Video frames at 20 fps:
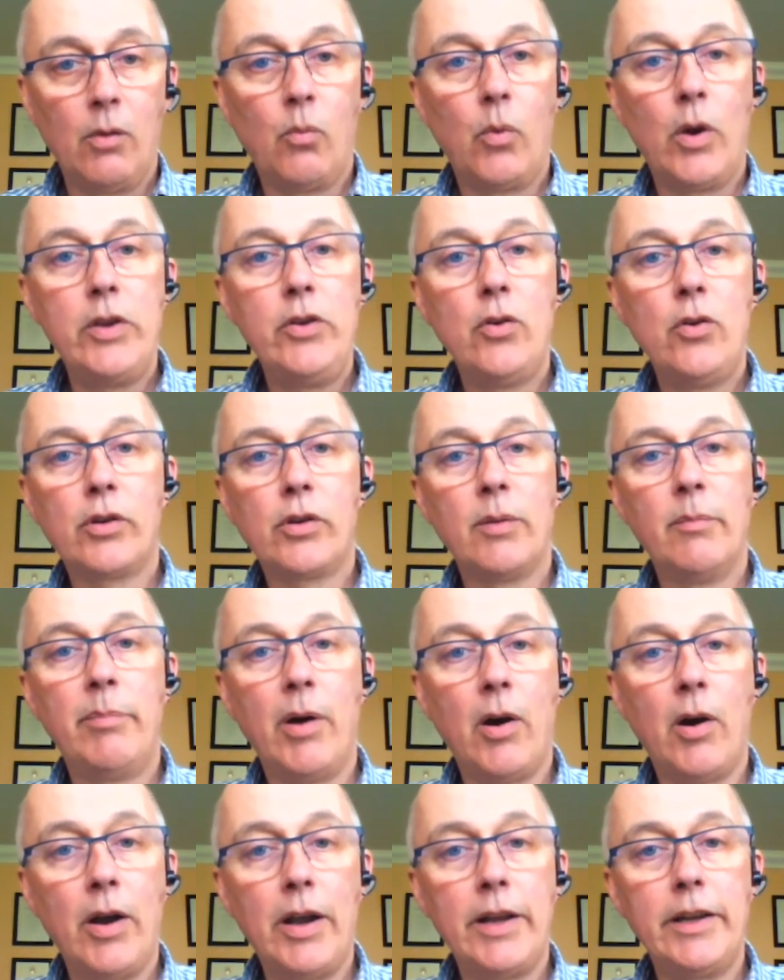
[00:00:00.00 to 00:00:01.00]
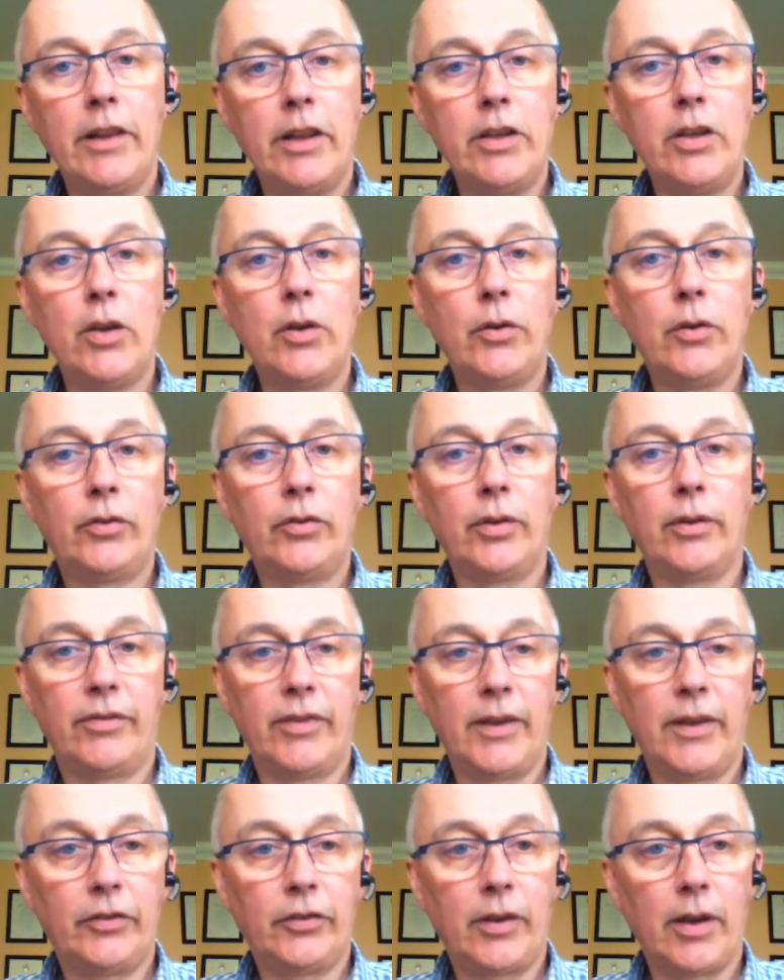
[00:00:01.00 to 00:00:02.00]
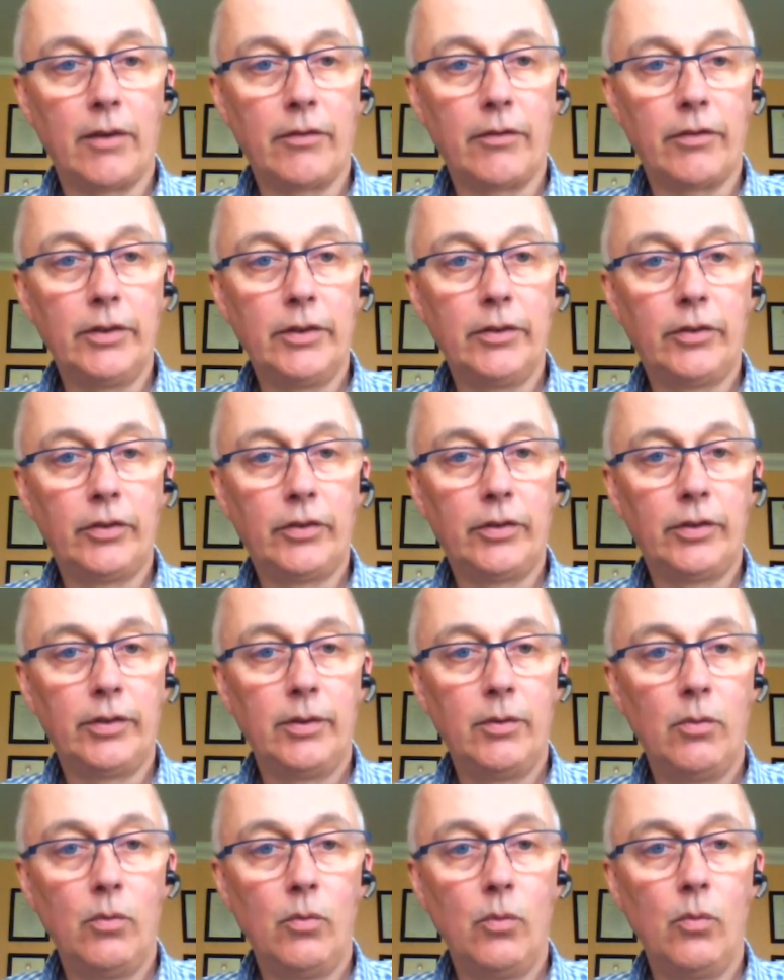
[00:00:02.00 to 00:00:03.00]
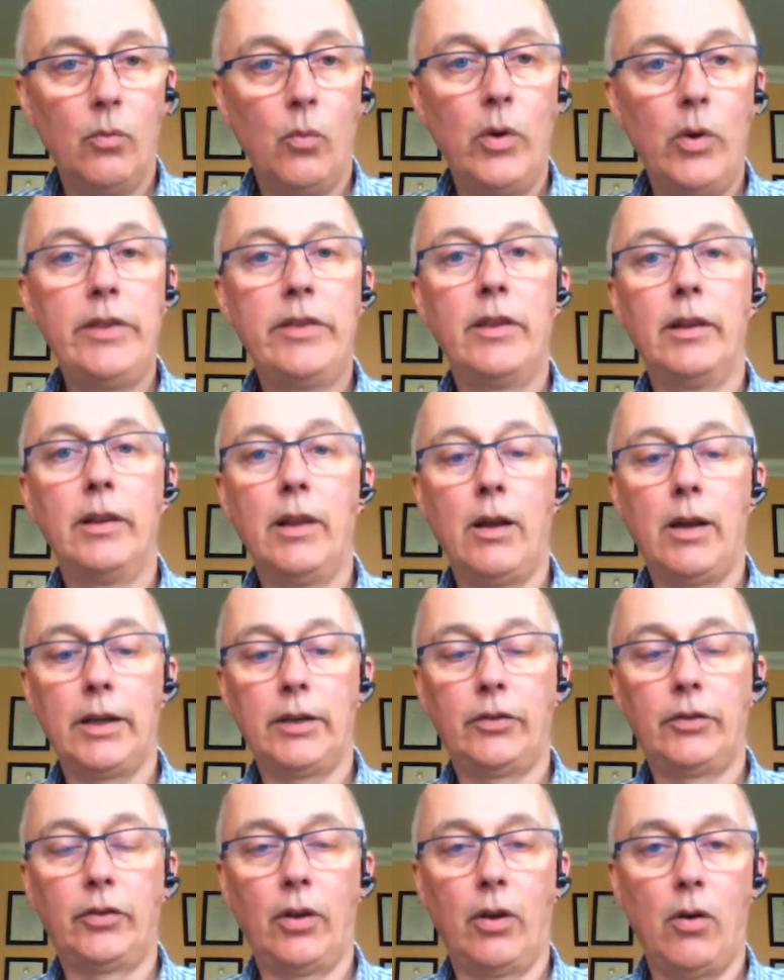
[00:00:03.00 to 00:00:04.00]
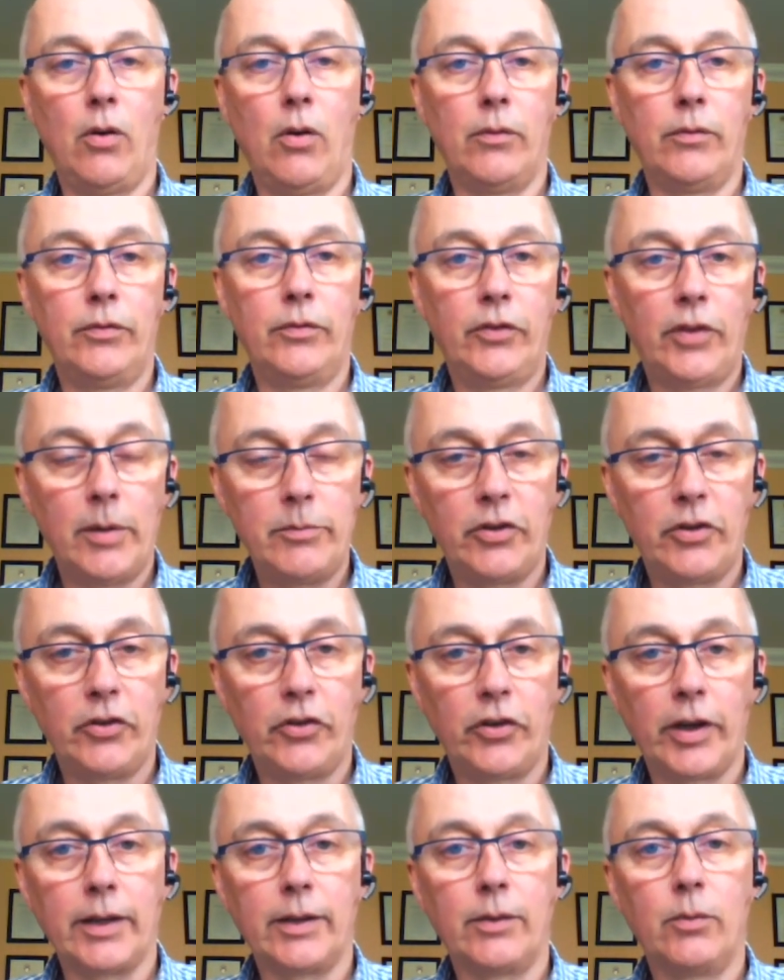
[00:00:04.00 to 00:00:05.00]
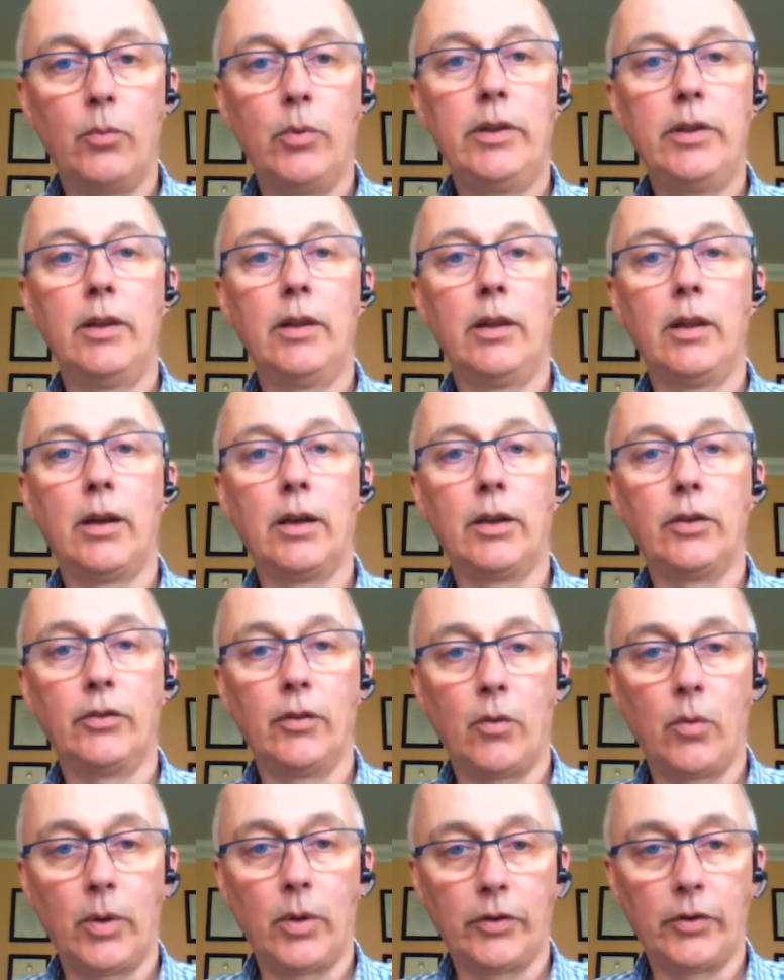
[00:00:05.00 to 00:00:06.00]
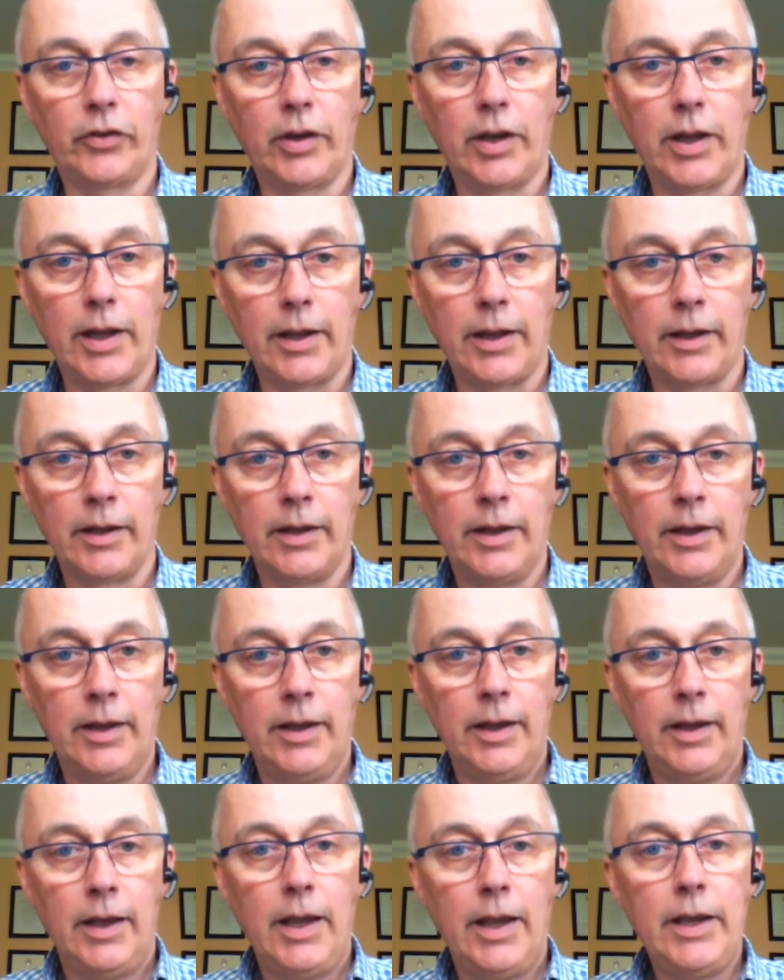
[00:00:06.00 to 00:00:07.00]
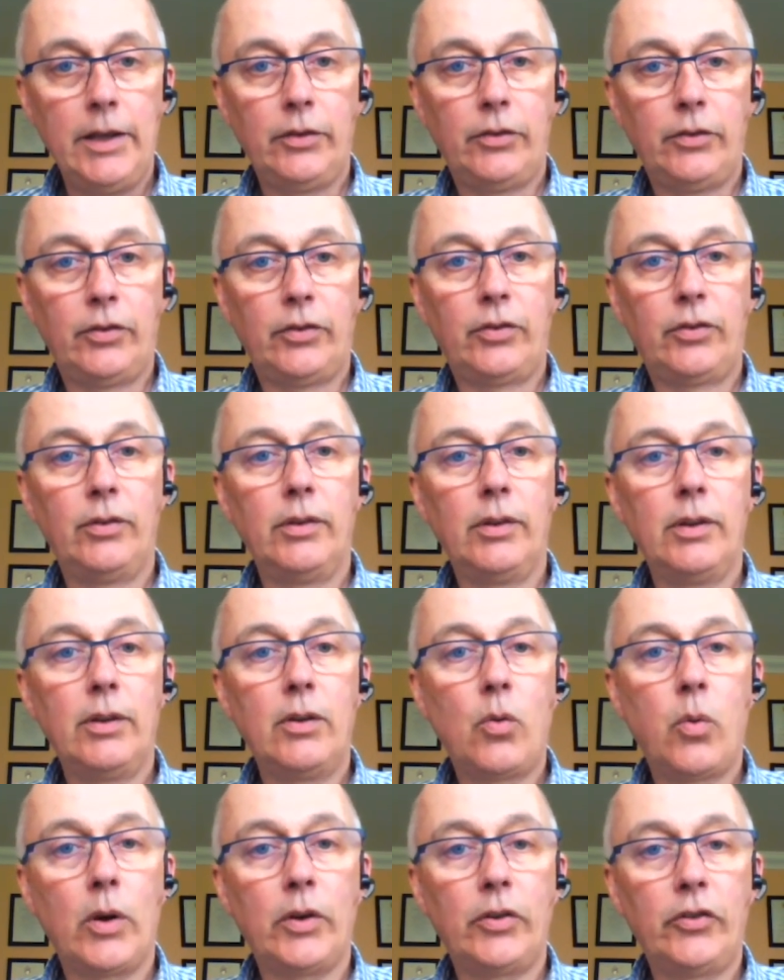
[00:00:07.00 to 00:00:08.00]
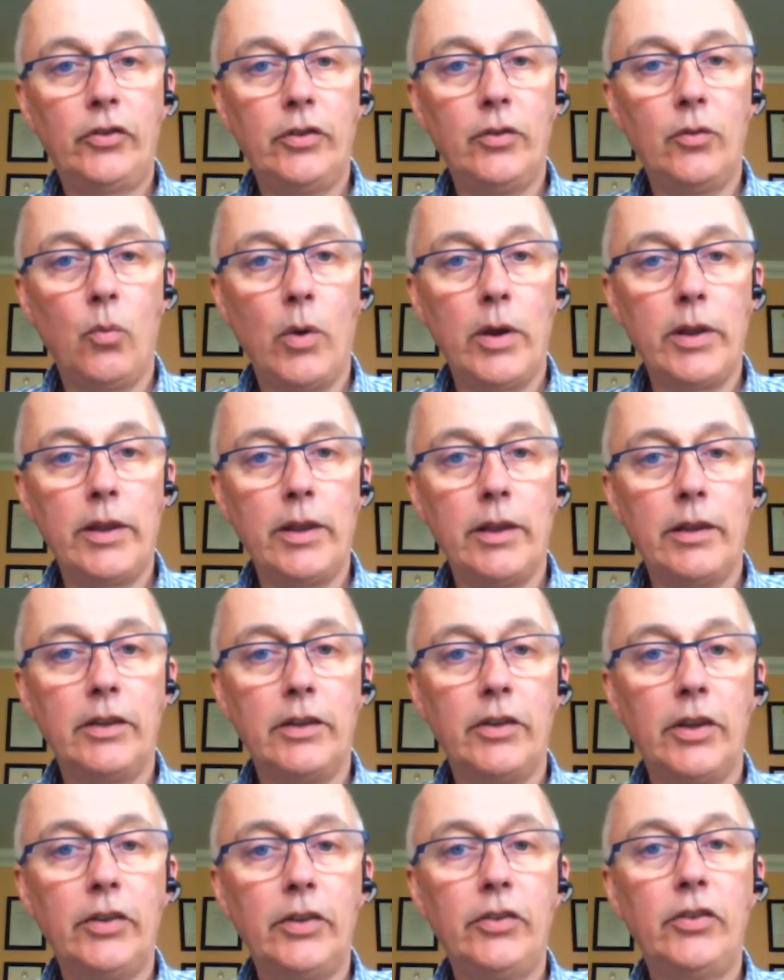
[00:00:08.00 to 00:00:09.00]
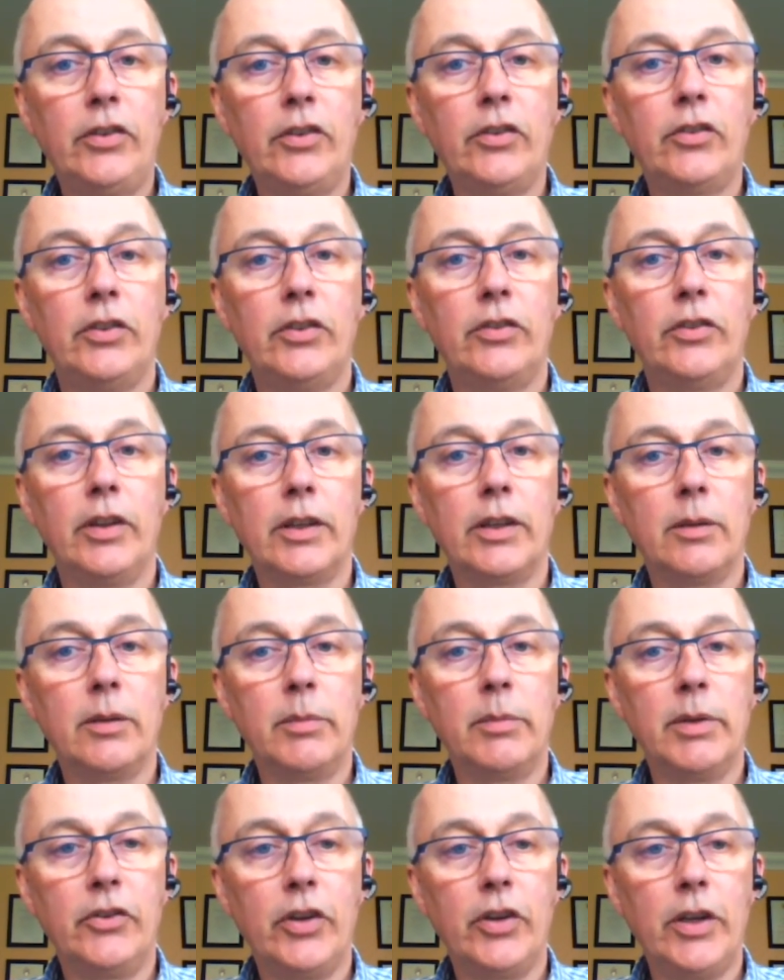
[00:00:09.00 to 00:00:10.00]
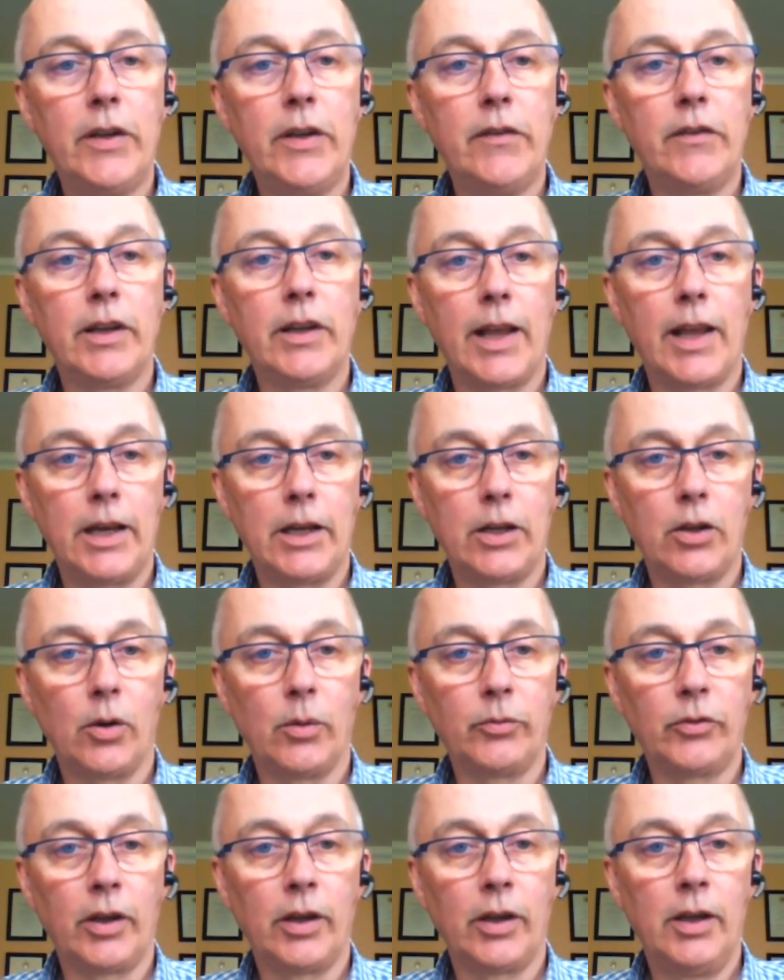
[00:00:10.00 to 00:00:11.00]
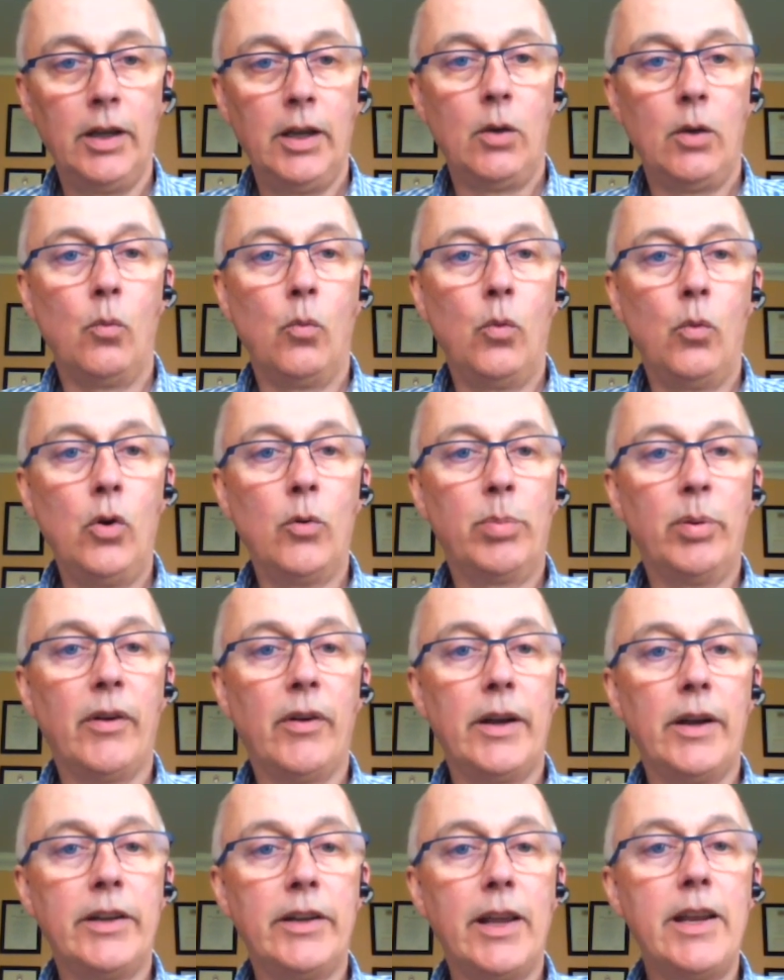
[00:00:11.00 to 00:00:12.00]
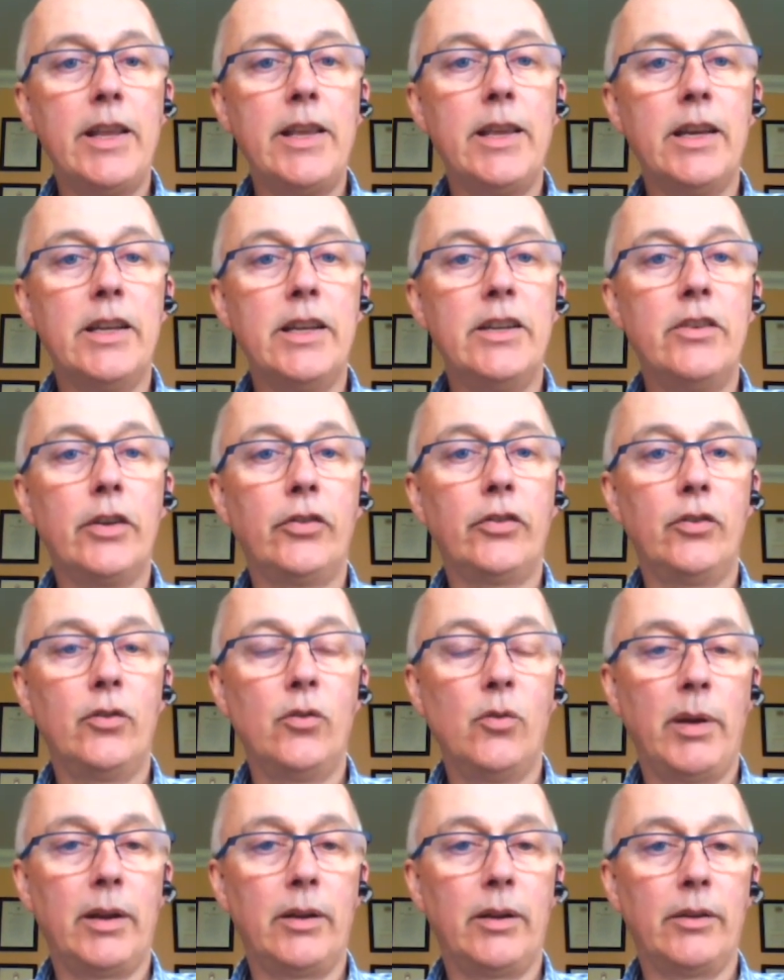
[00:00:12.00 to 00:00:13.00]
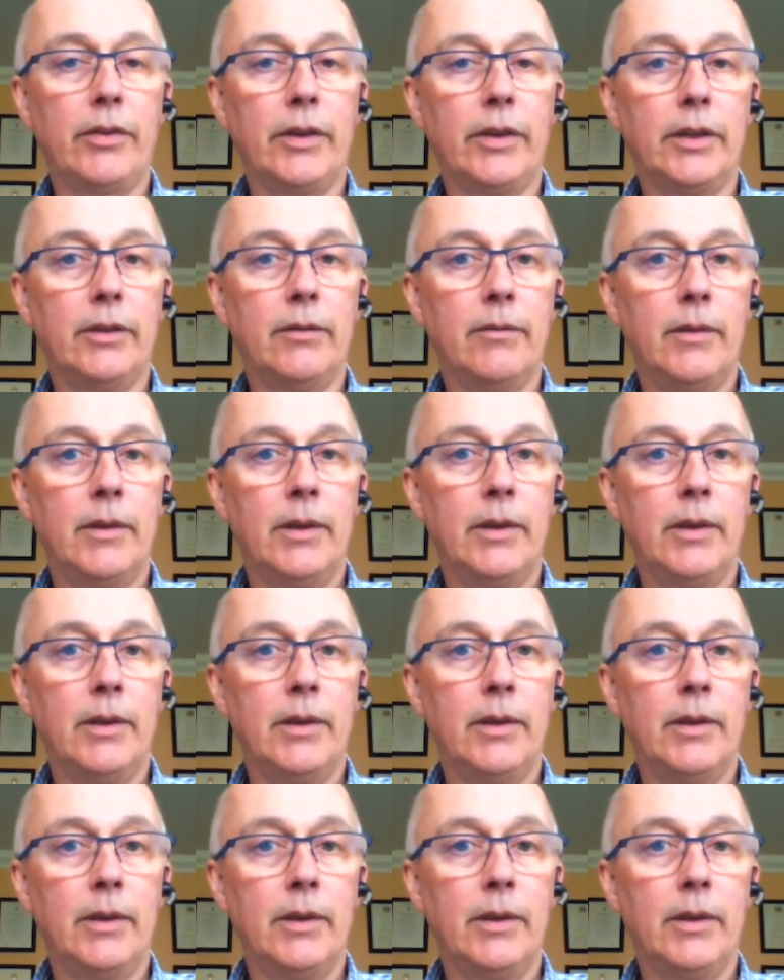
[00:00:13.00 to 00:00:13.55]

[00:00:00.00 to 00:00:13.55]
when you're combining the use of face coverings with the likes of temperature check, with the likes of questionnaire, it's questioned whether the distances that can be achieved in a helicopter will provide any additional benefit.